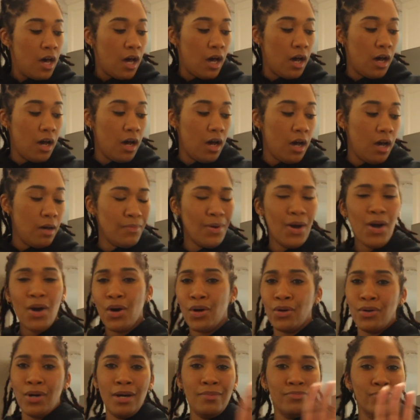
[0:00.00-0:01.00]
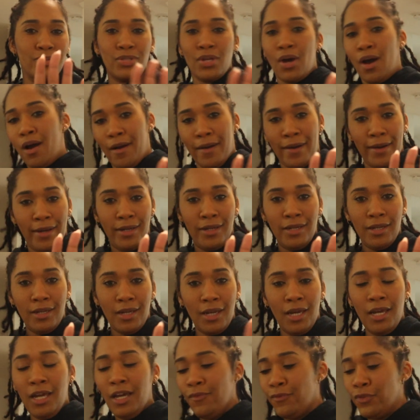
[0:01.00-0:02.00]
I'm sorry.
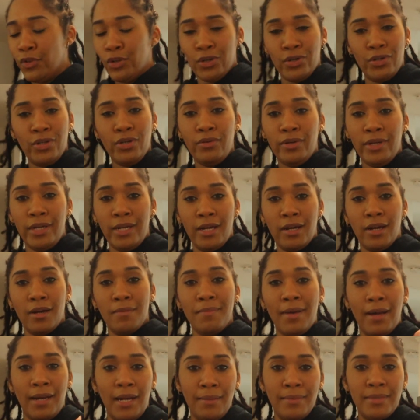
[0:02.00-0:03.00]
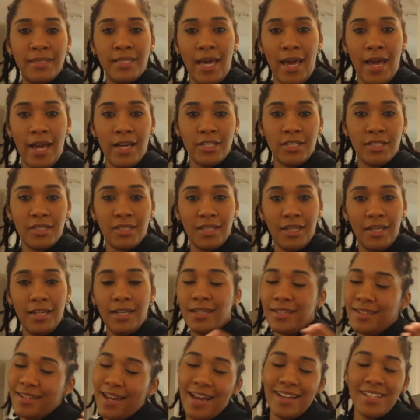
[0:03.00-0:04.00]
If you're new here, my name is Ashley.
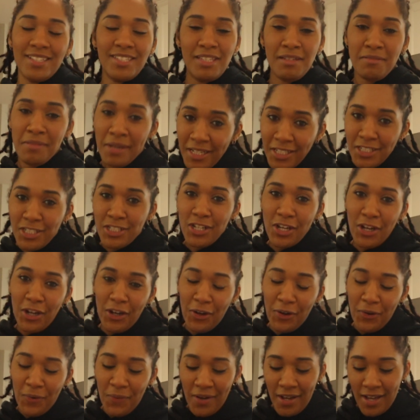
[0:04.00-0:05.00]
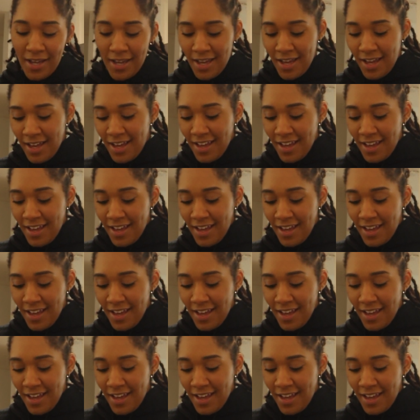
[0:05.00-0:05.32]
Nice to meet you.